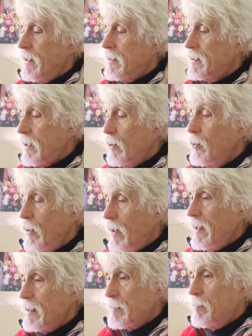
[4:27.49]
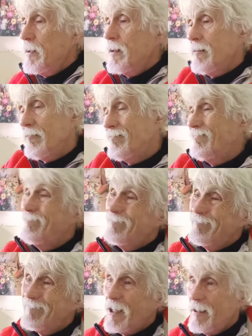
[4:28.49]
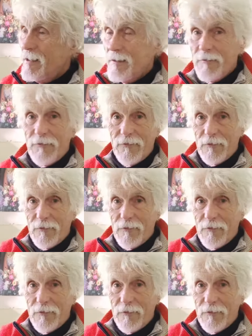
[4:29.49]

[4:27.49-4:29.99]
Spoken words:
So that's been kind of